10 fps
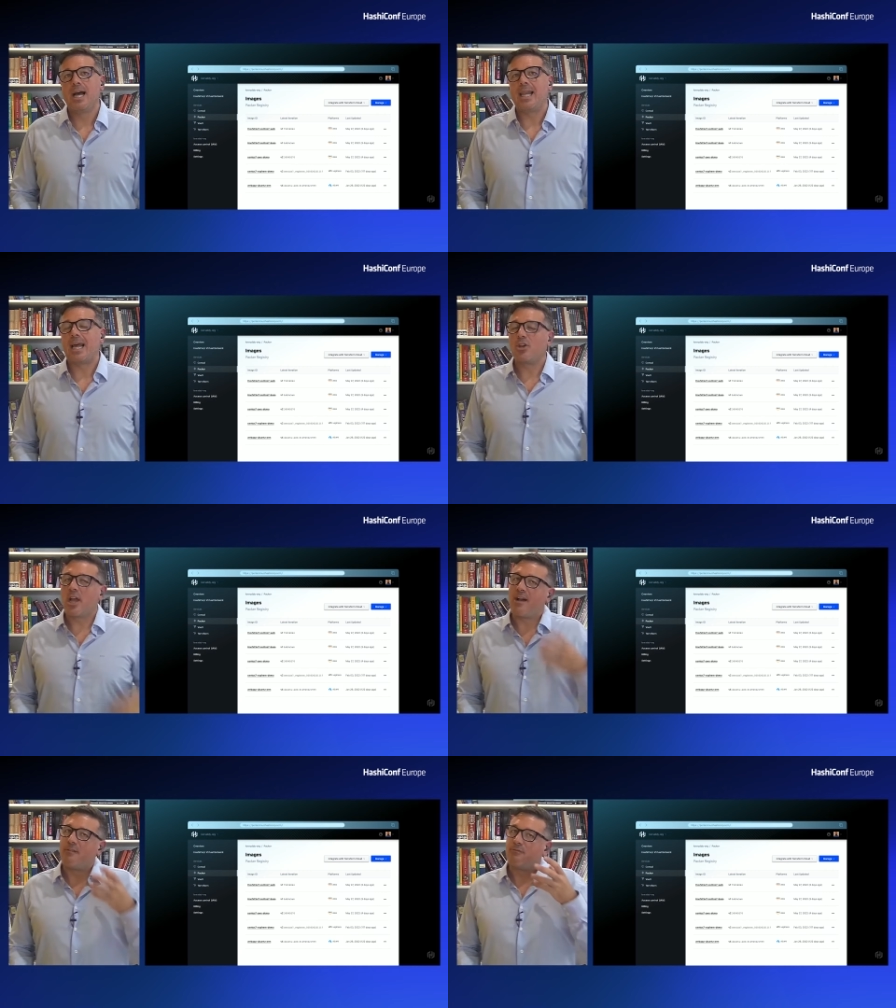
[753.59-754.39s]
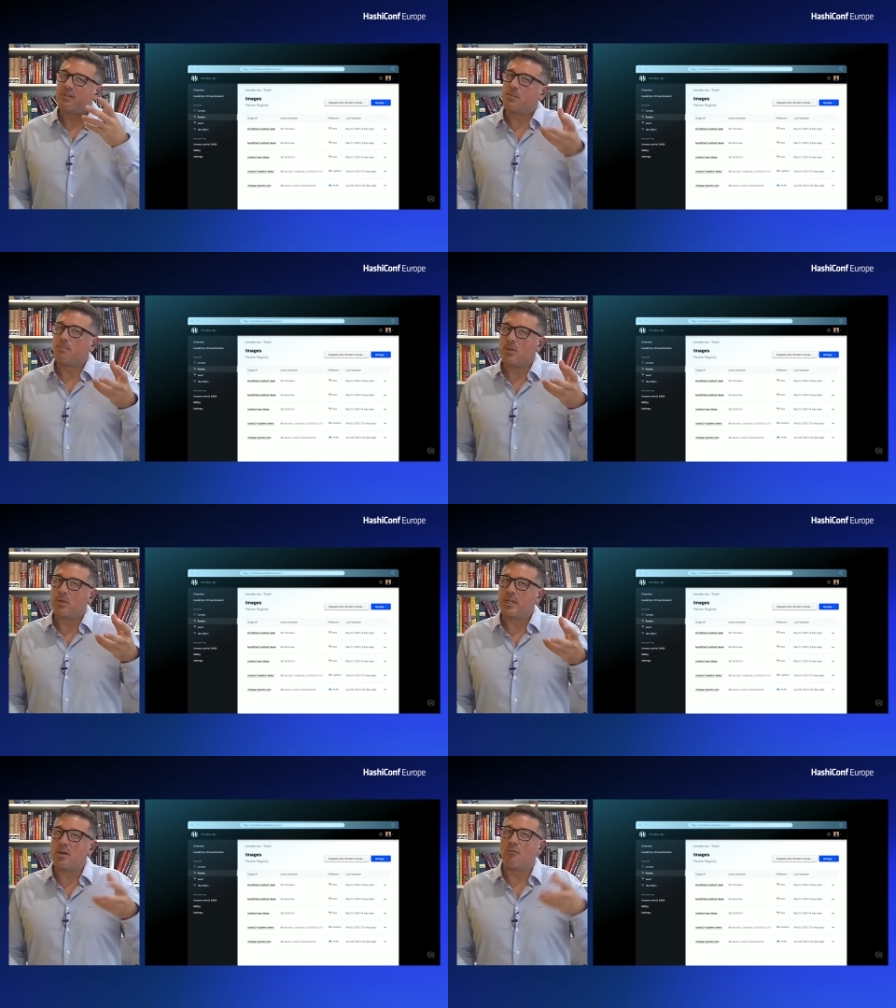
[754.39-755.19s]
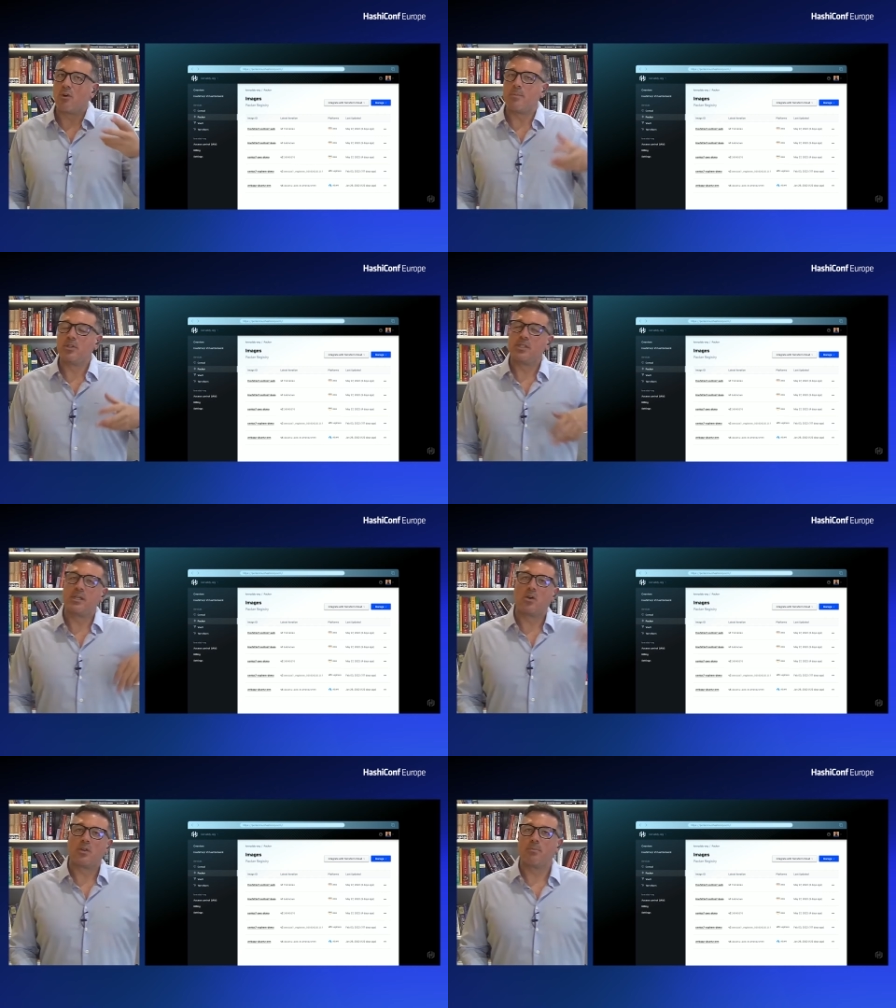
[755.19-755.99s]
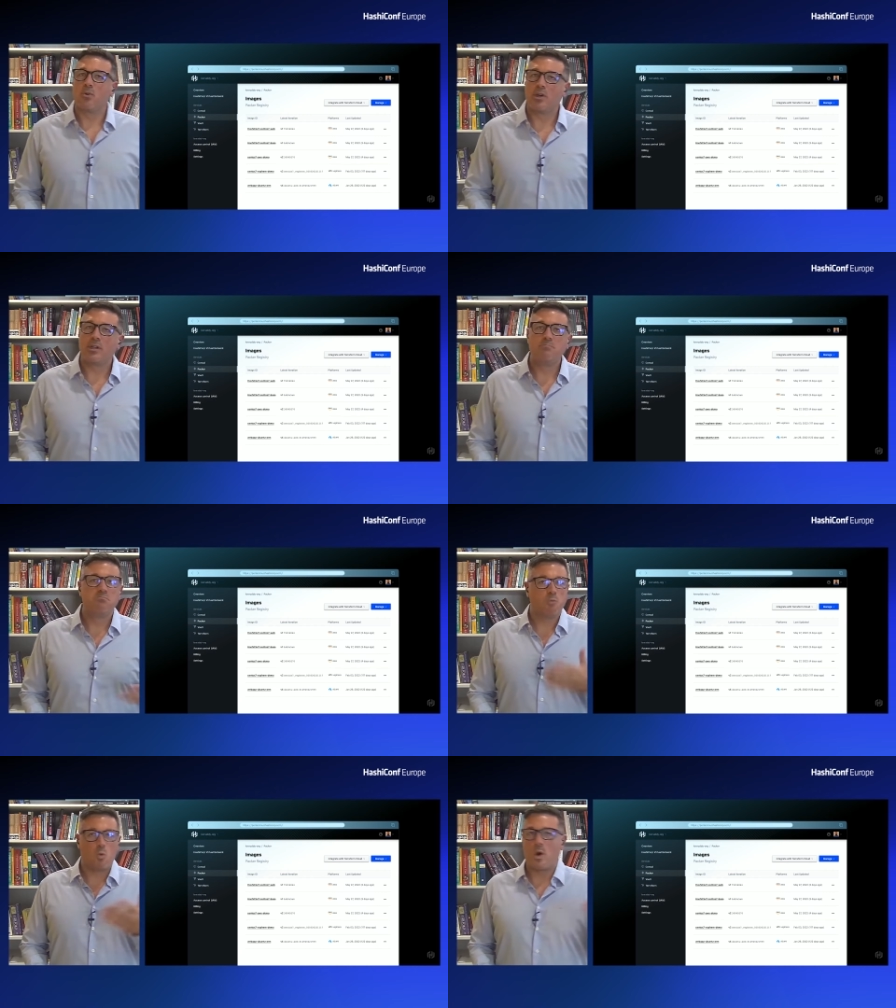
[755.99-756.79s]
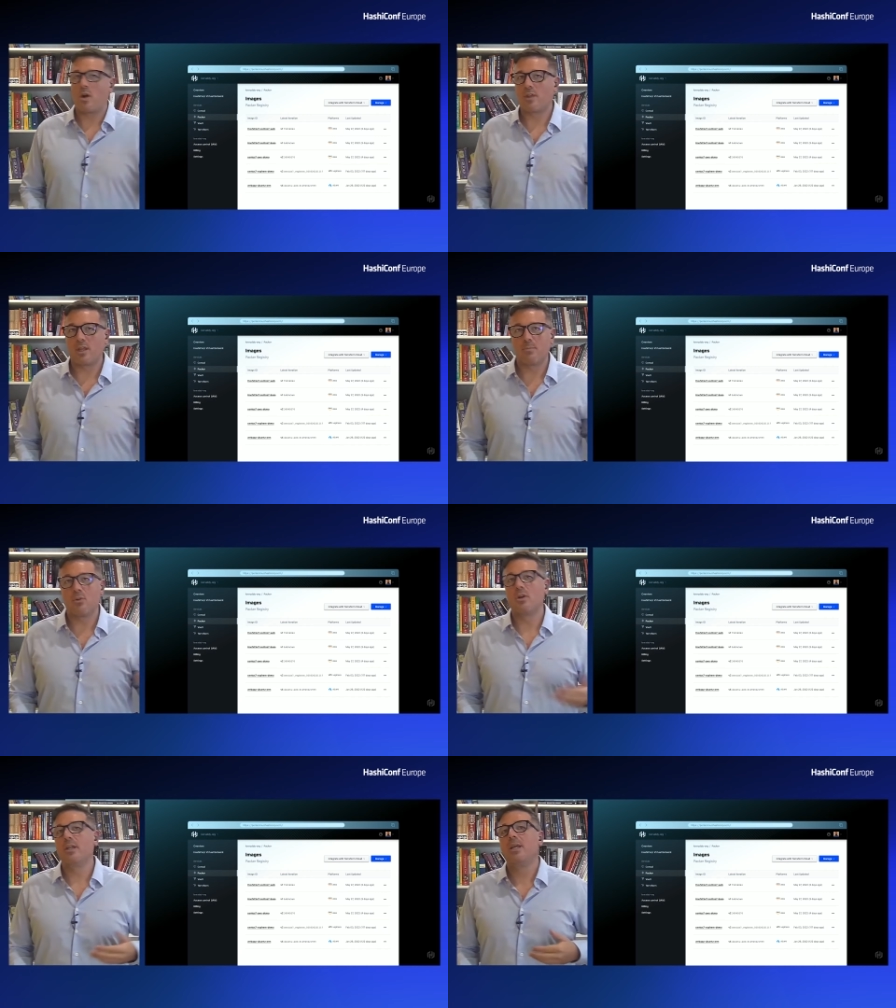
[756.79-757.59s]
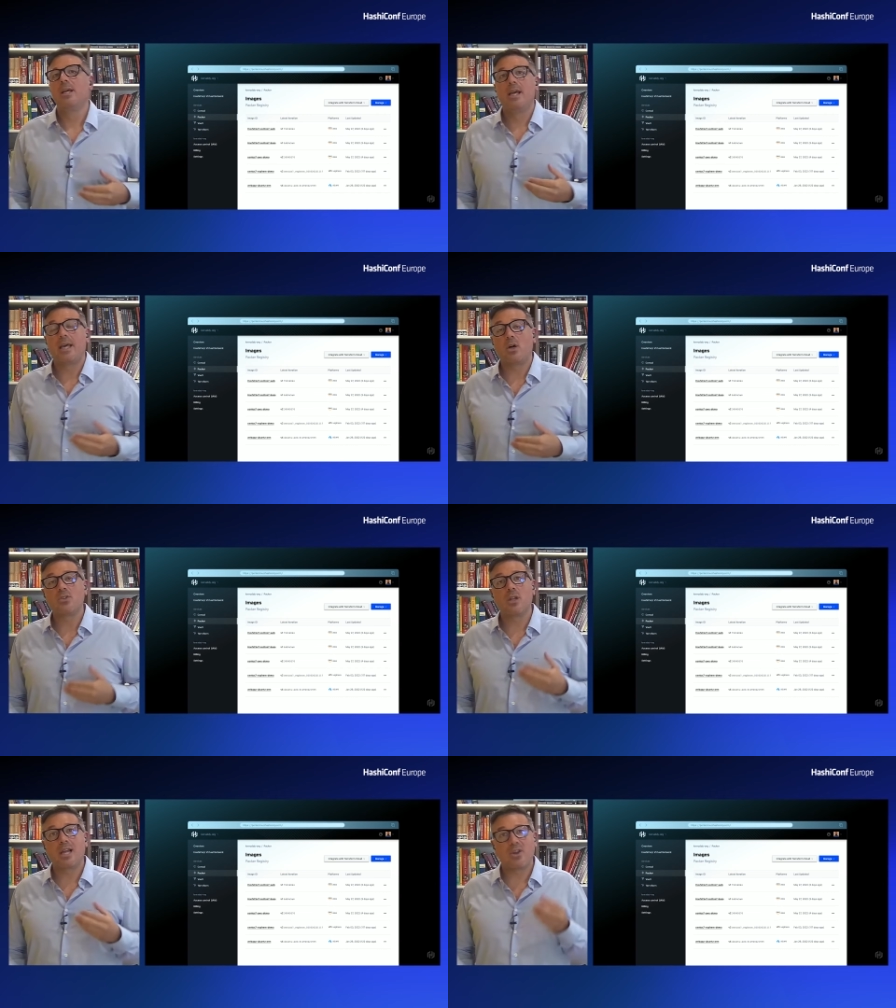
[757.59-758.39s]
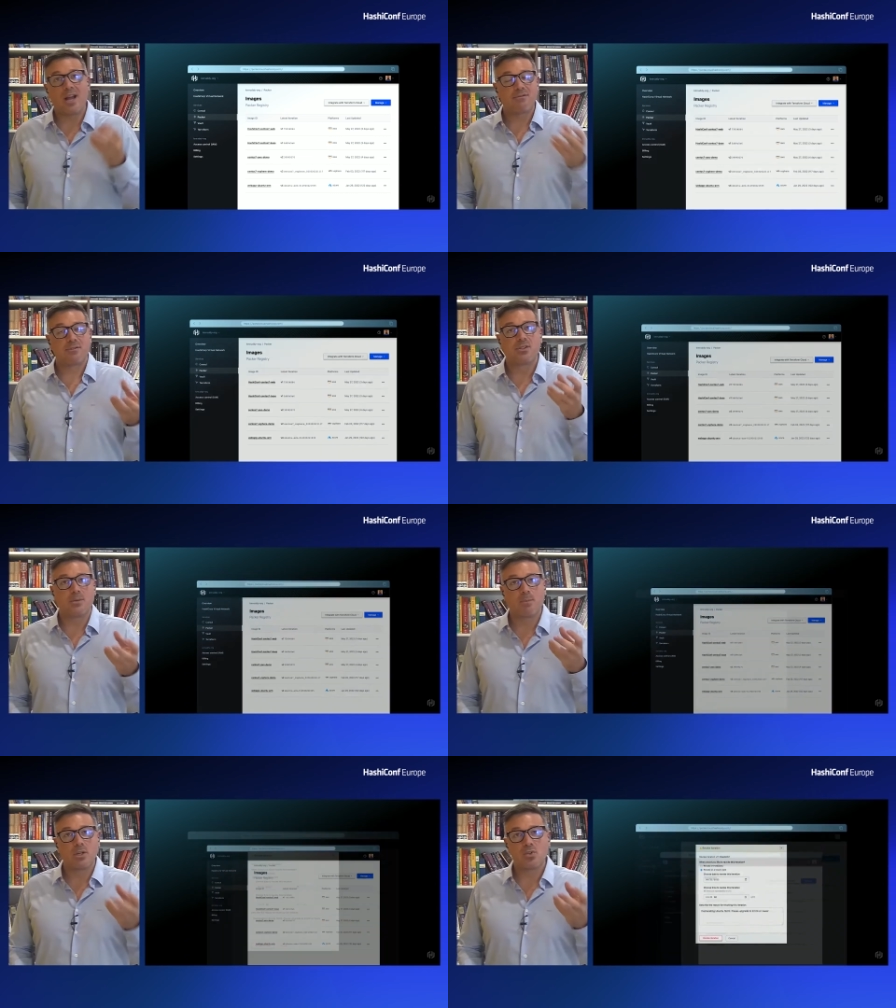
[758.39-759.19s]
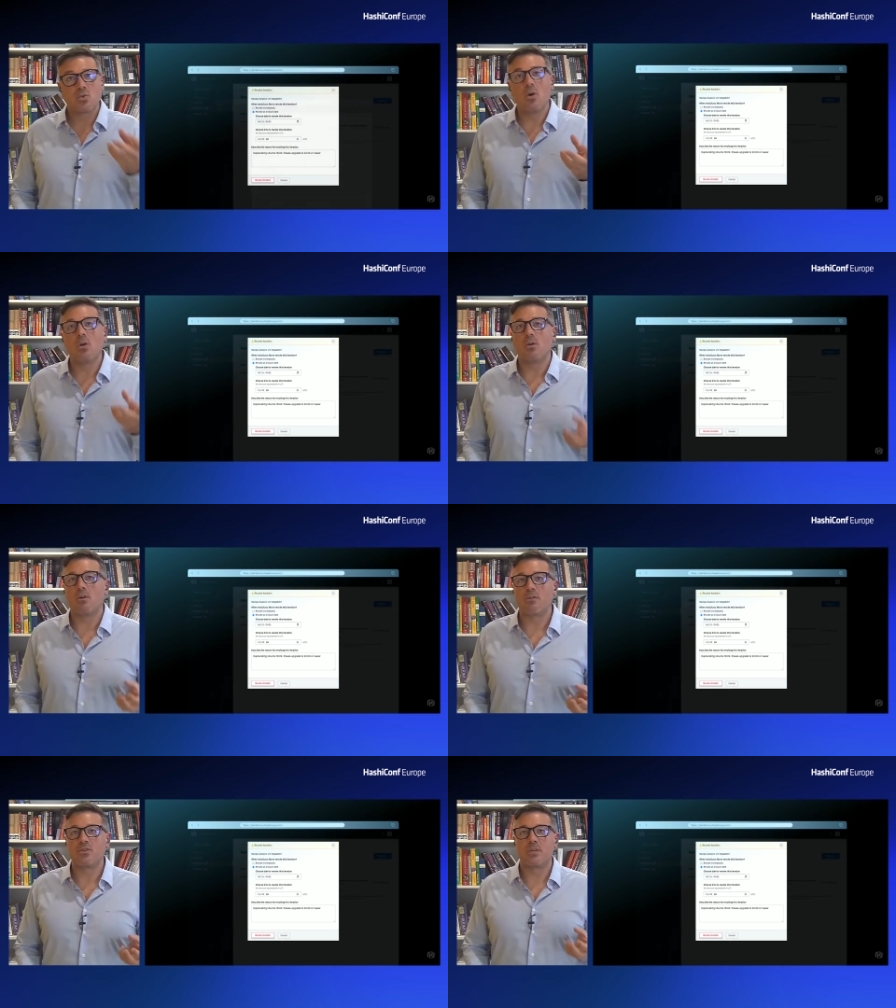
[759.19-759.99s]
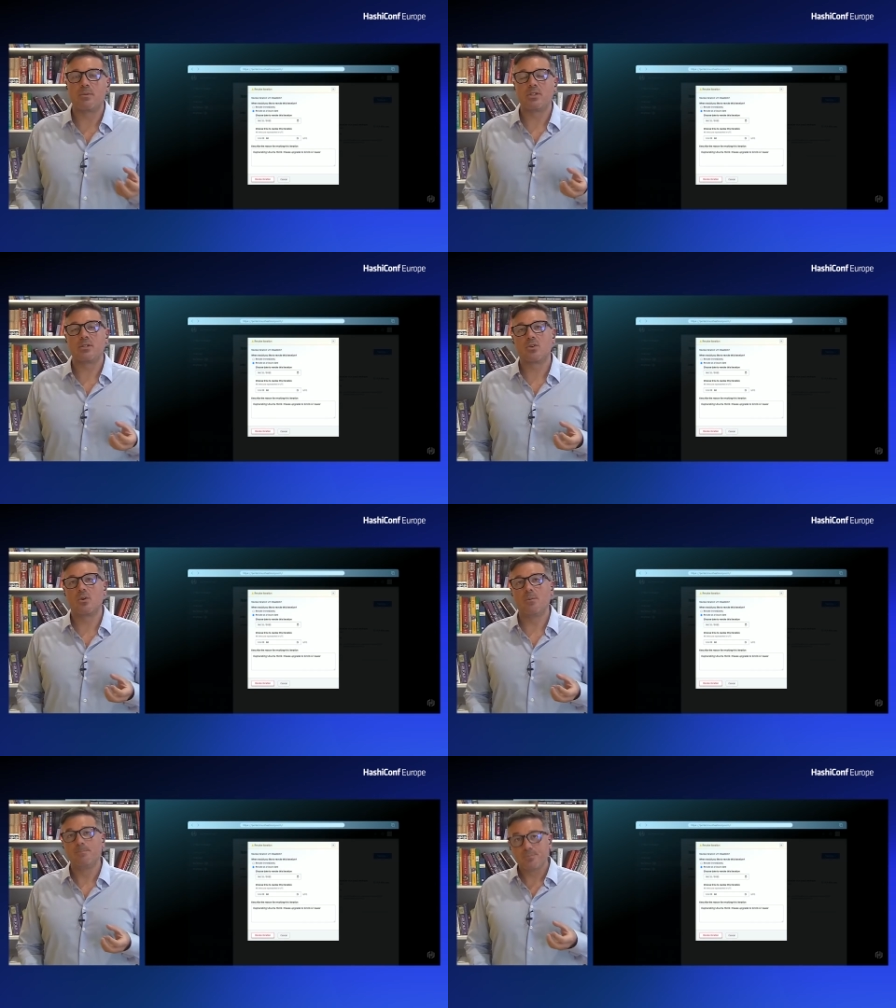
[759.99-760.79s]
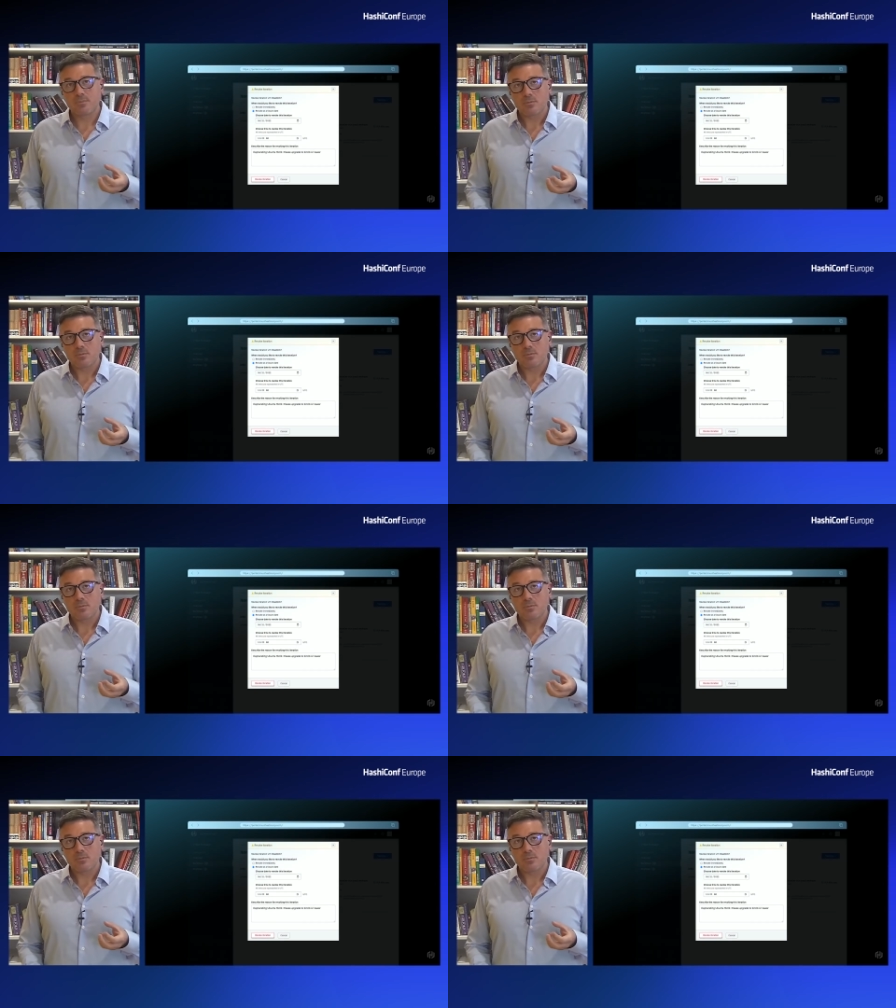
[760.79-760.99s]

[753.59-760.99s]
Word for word: allow you to have visibility over images that are deployed, where are they deployed, and also allow you to have some control over those images. So